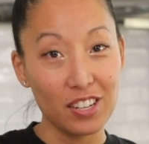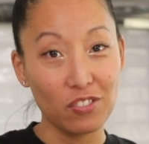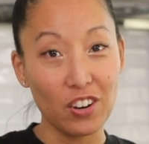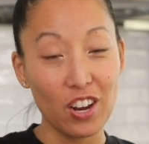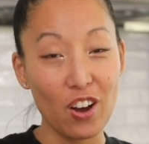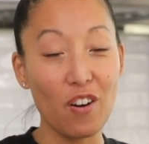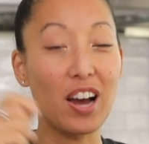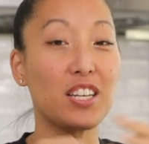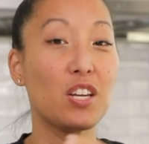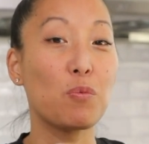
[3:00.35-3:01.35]
this video.
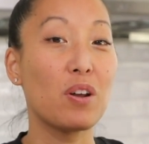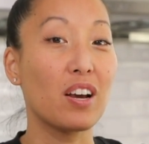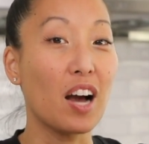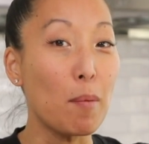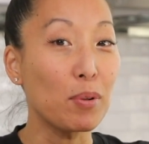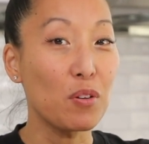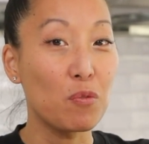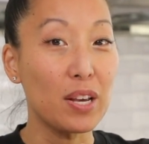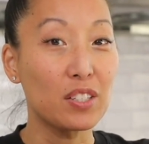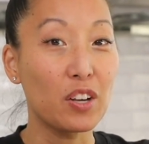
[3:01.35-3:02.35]
I did one a couple of
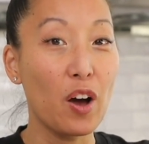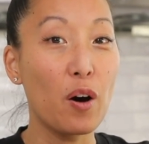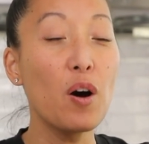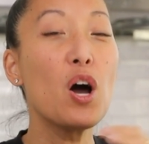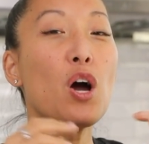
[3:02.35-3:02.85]
weeks ago.